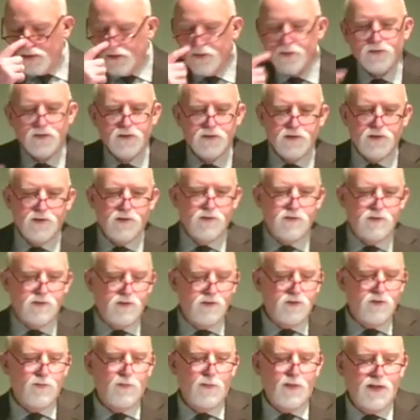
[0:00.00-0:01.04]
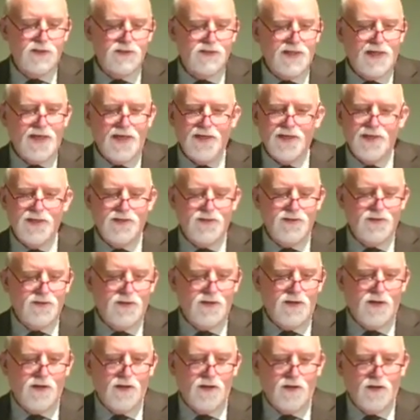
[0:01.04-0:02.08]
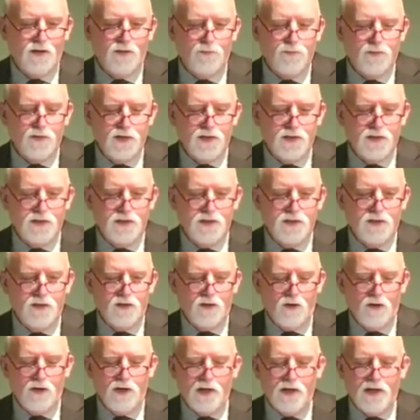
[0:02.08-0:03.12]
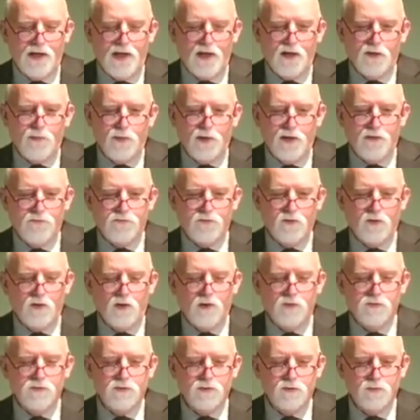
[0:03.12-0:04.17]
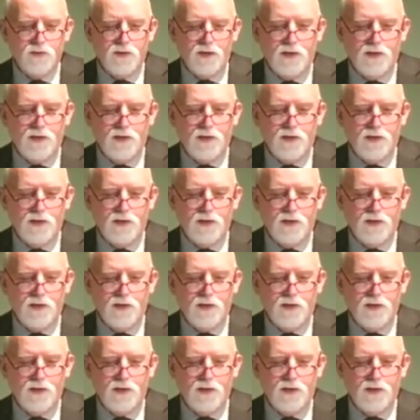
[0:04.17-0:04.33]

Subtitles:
of leads us to the big daddy on how to pay for long-term